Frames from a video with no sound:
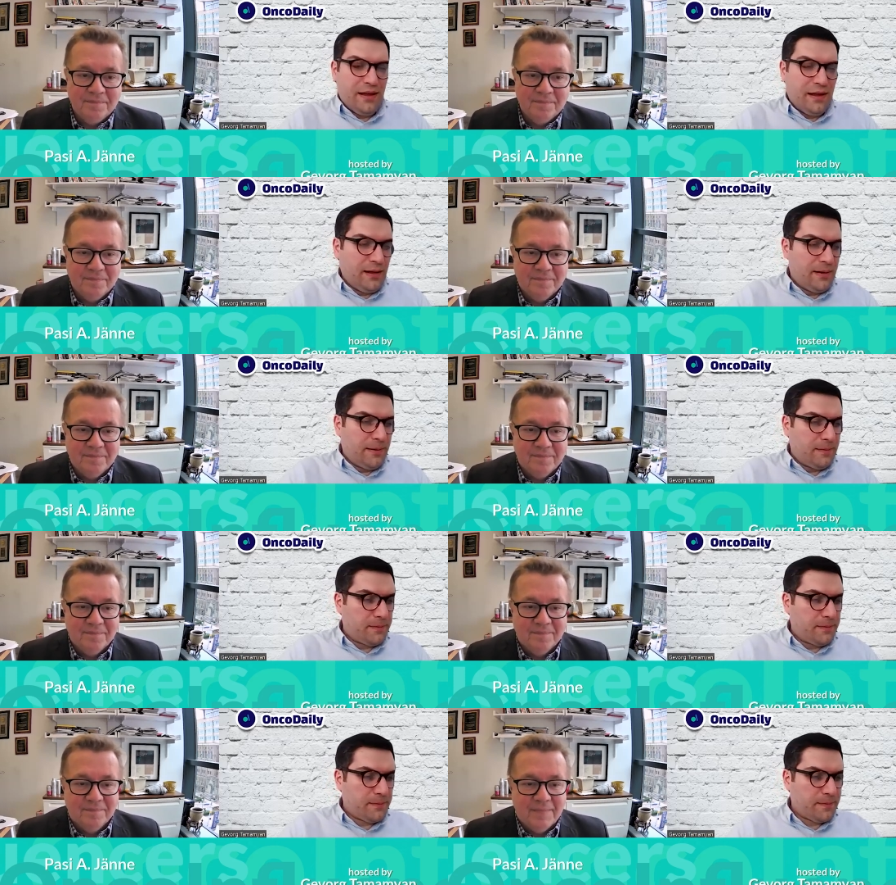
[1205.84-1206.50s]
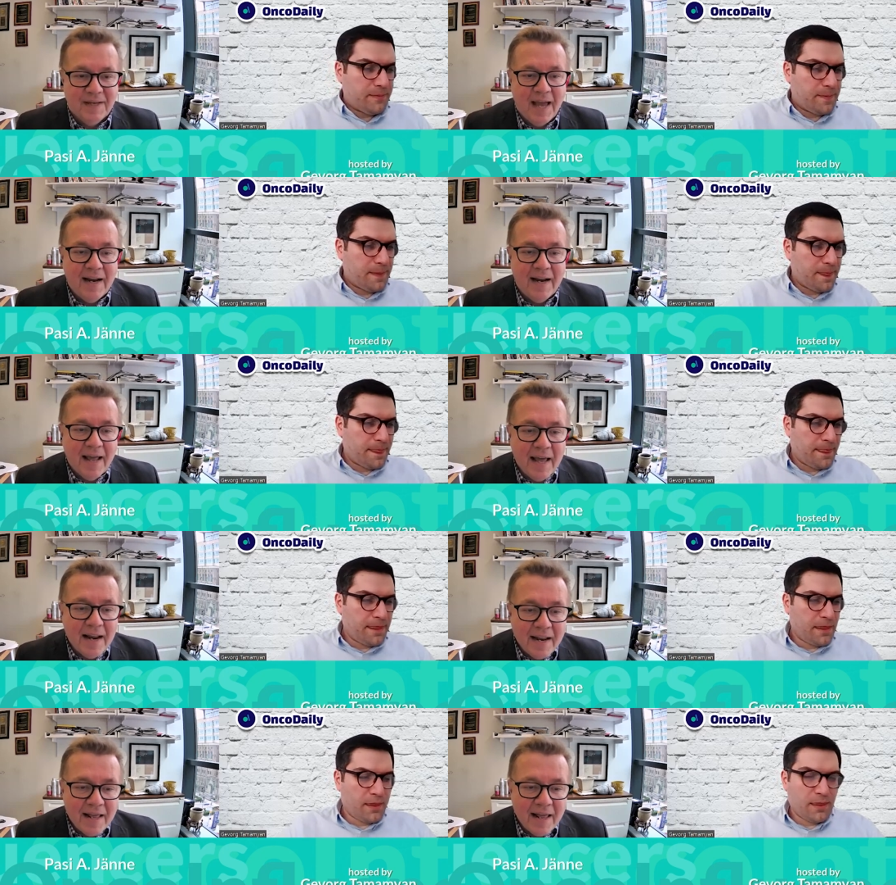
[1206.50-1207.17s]
Speaker 1: Uh, and
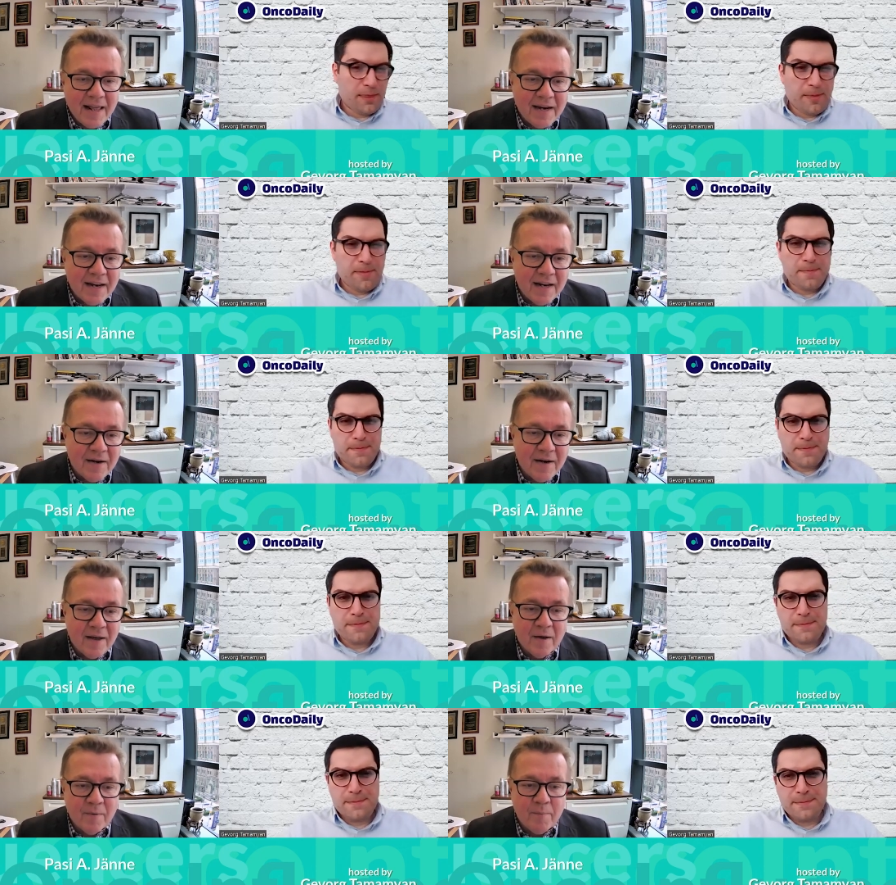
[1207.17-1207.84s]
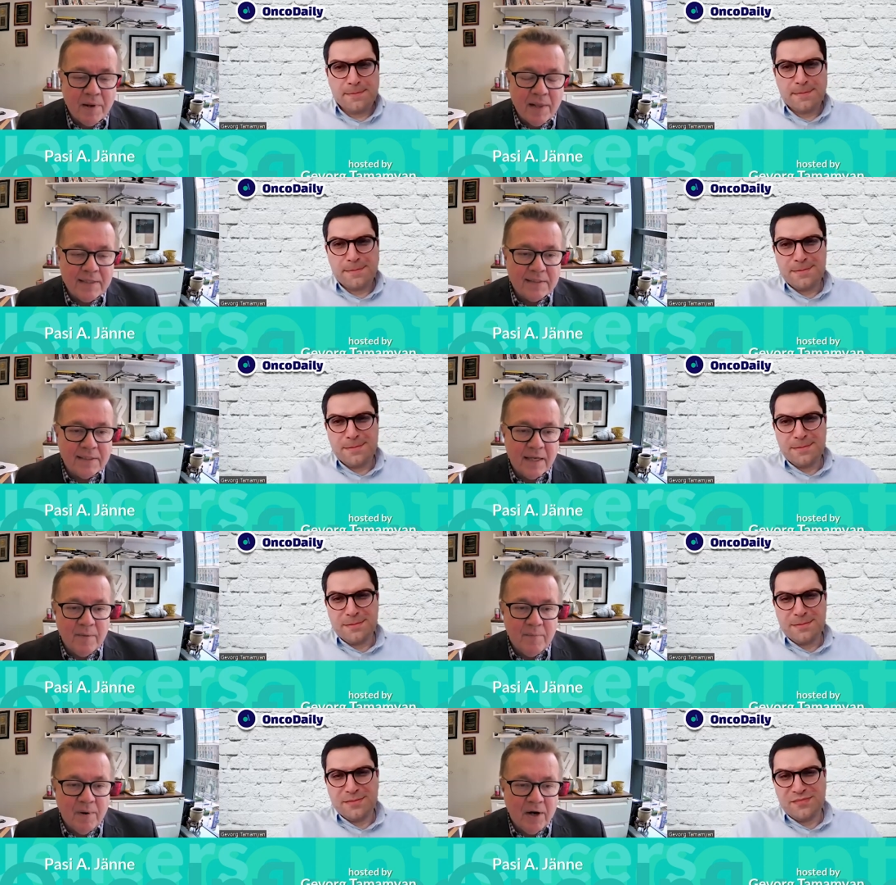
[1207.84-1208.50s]
and in a place
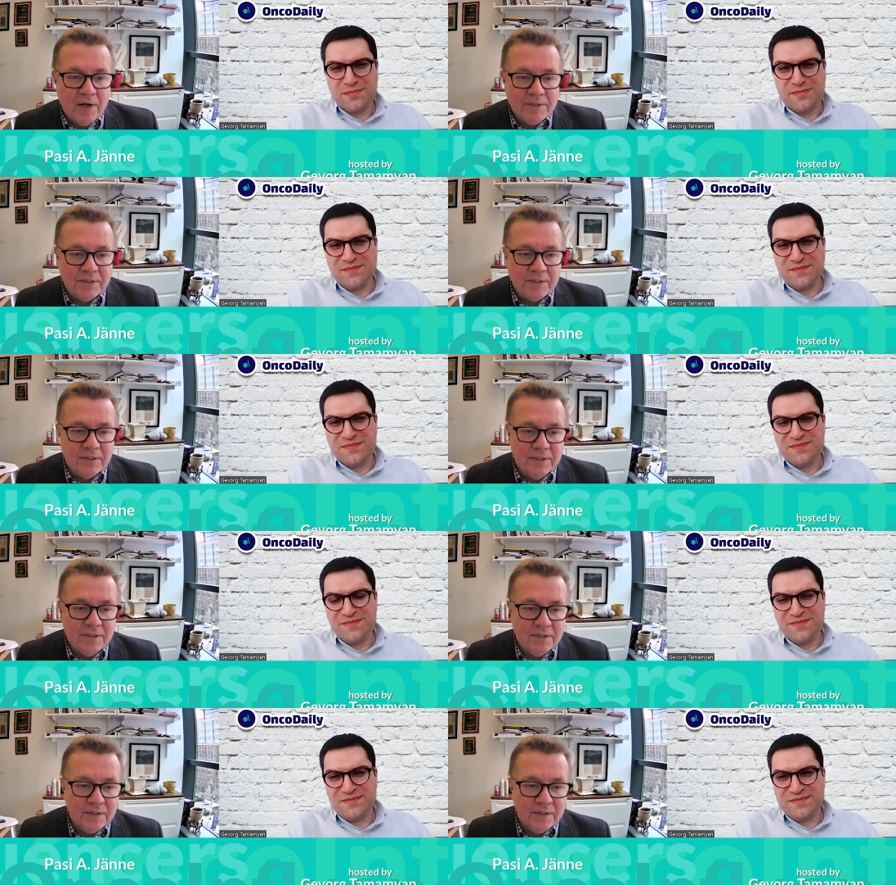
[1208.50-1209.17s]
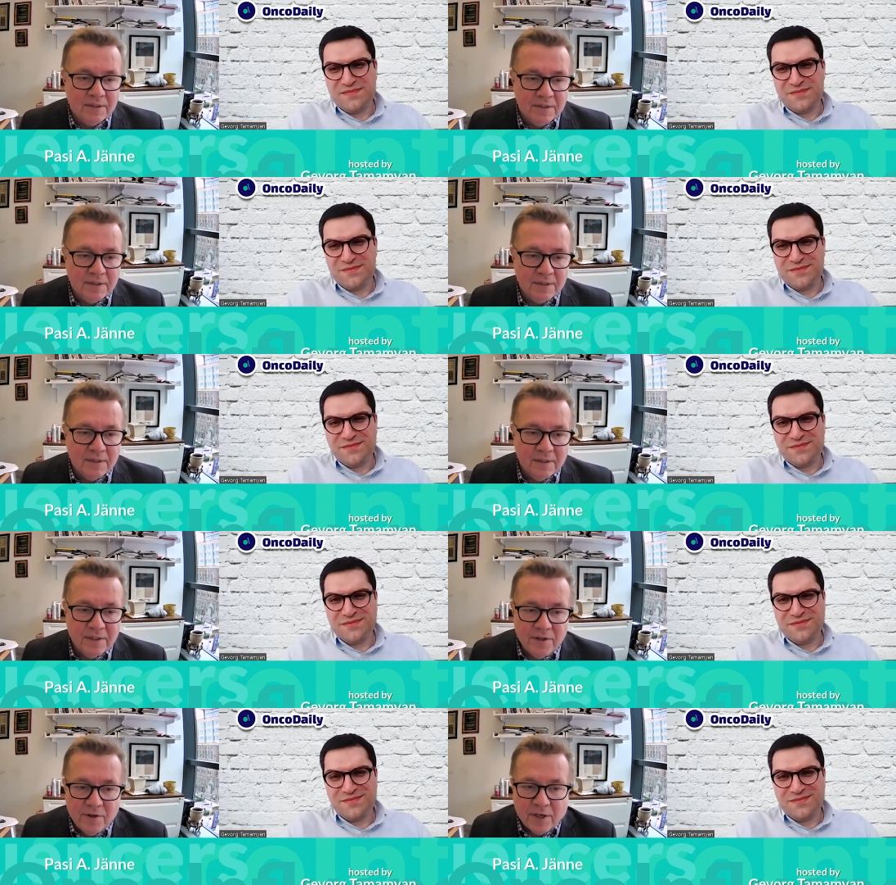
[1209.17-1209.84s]
like Boston,
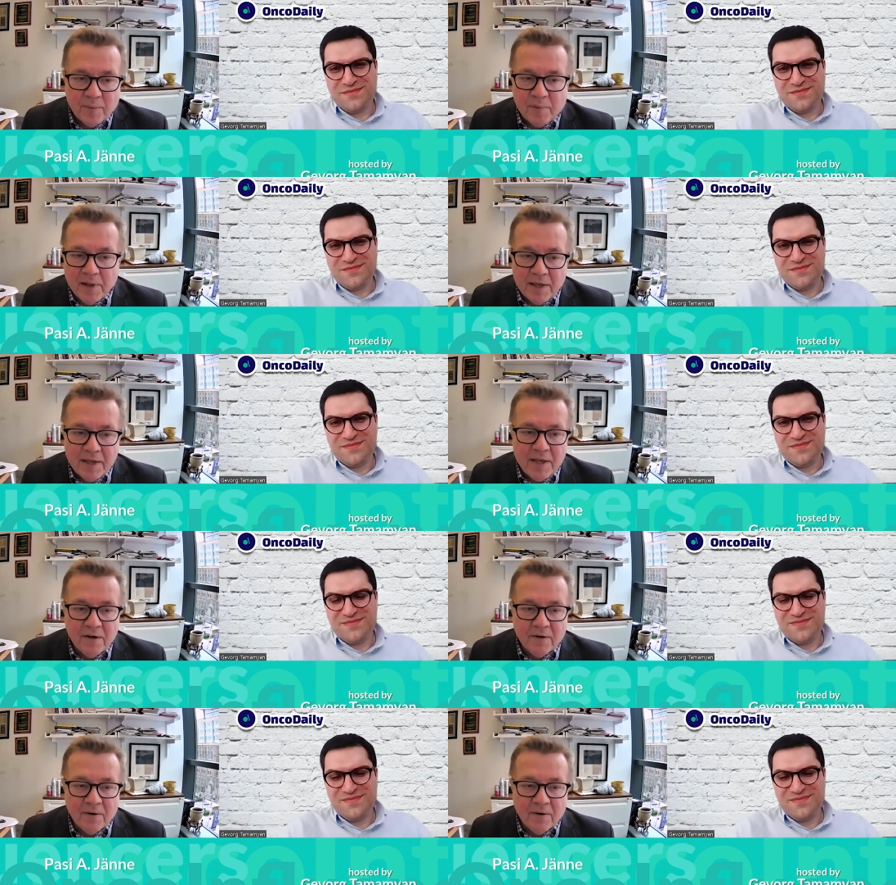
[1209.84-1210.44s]
you can play year